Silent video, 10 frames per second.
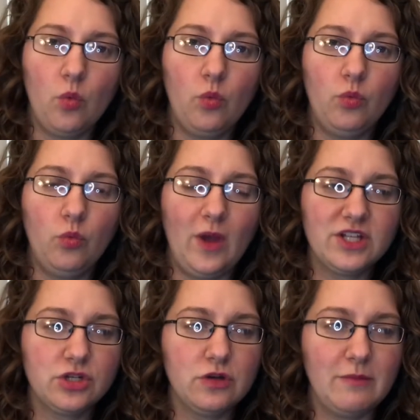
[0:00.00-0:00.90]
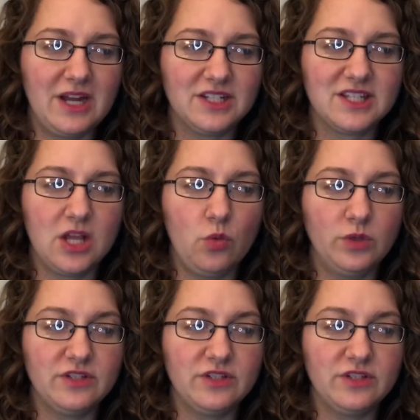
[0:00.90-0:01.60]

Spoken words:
Western medicine was